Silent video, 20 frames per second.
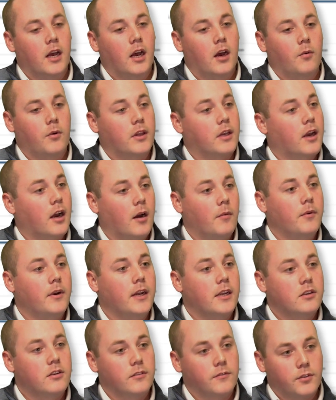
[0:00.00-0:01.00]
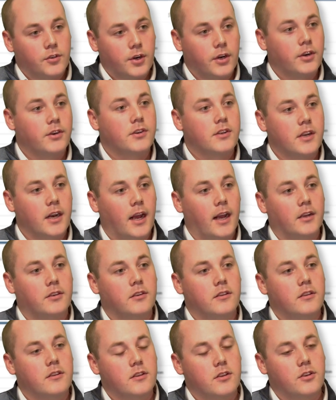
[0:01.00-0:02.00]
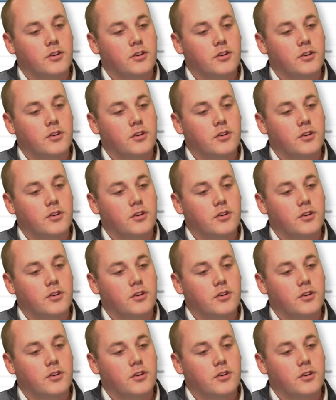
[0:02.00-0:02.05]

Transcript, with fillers: Uh, with a combination of triggers and actions,